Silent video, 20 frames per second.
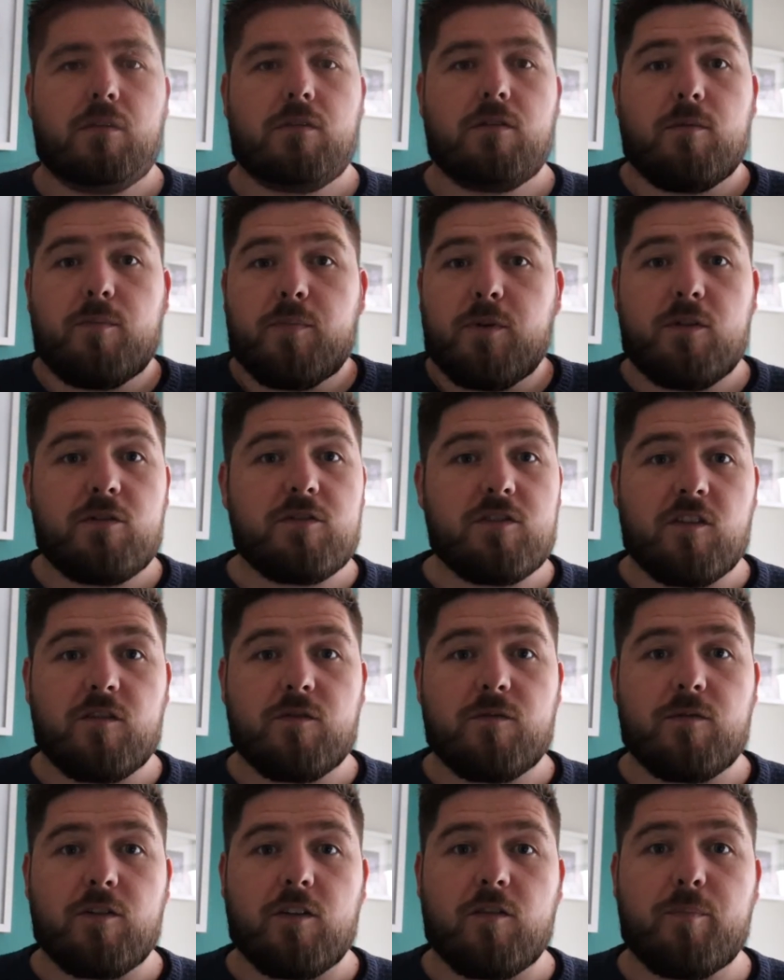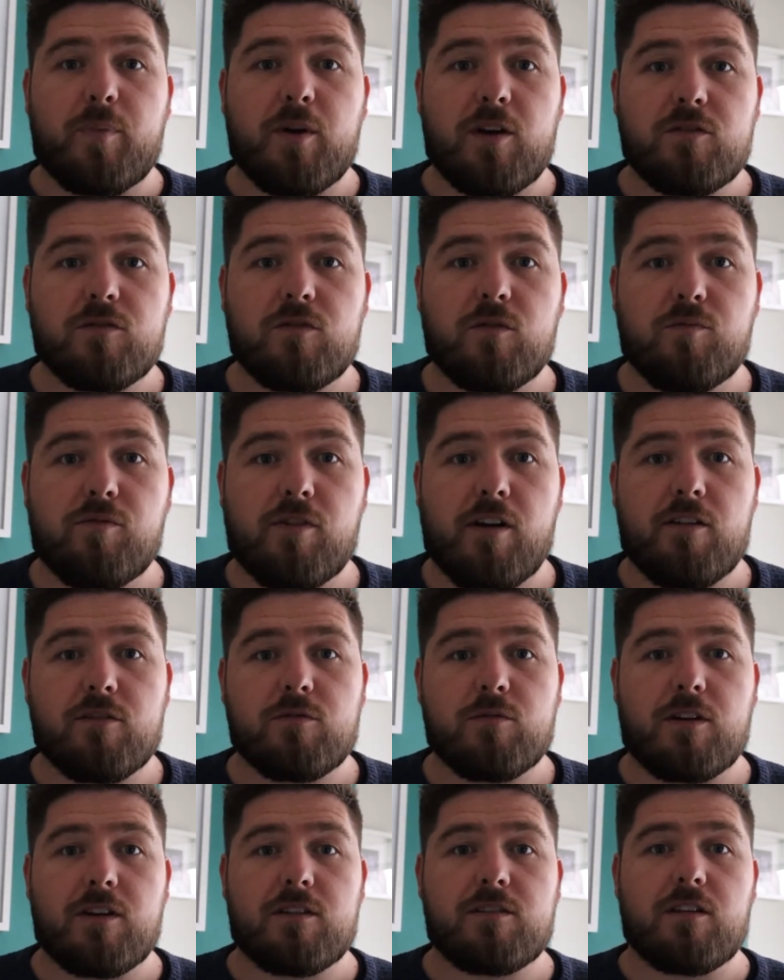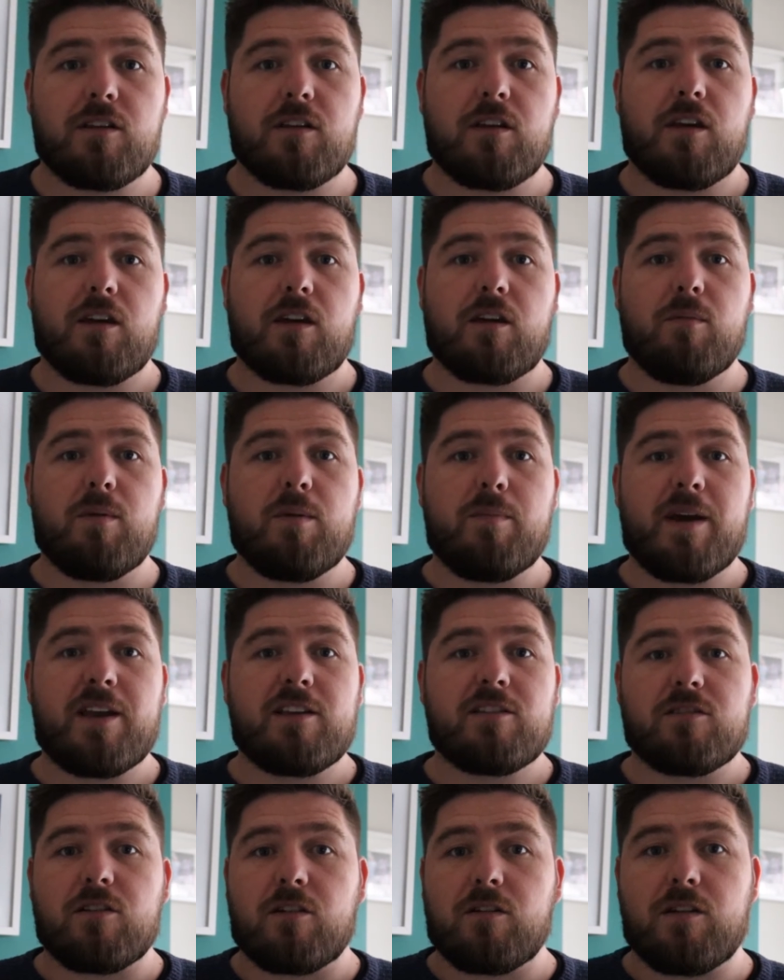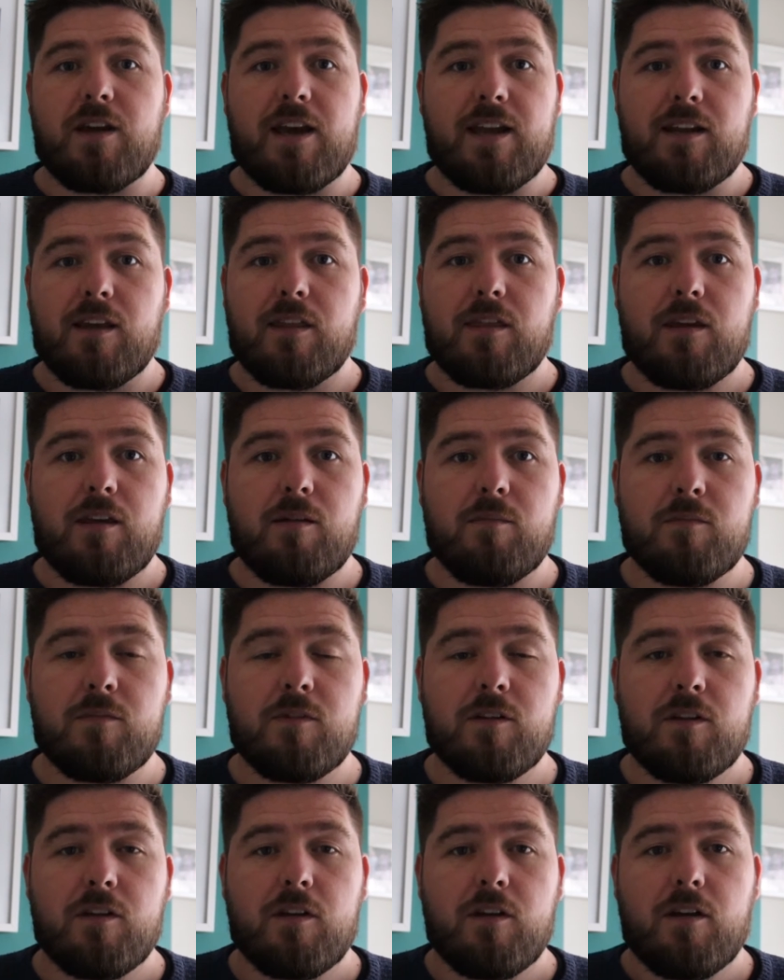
The beauty of personal prayer as well is that it can be based on any theme.